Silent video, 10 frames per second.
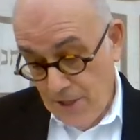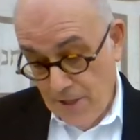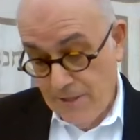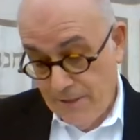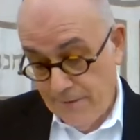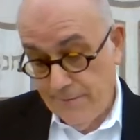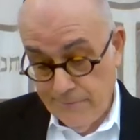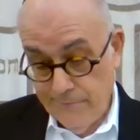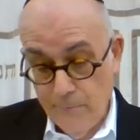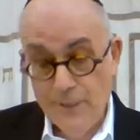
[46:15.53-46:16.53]
just
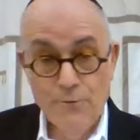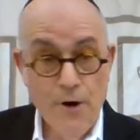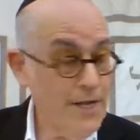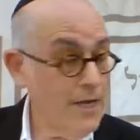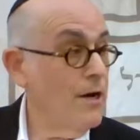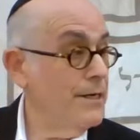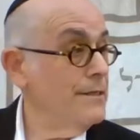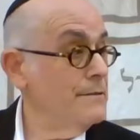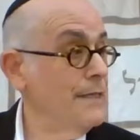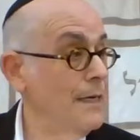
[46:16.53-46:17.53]
what's riding on it,